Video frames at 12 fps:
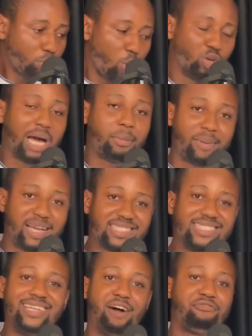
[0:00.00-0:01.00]
on that
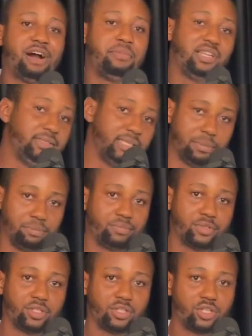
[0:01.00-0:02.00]
property in their family name,
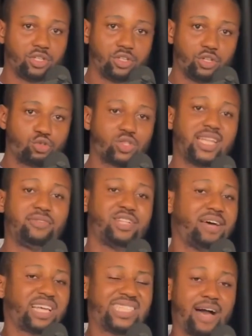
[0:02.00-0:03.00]
so that even
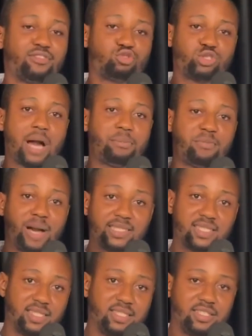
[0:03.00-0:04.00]
after they have sold that
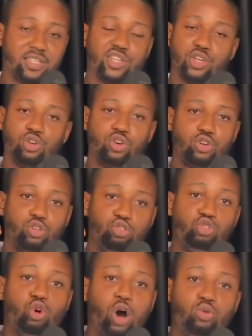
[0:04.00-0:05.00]
property,
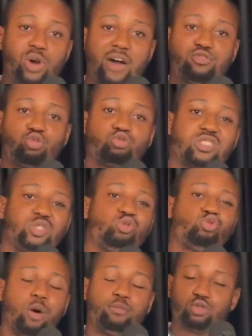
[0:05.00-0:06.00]
you all will have to still
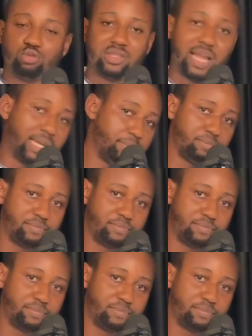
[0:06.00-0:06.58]
come to them,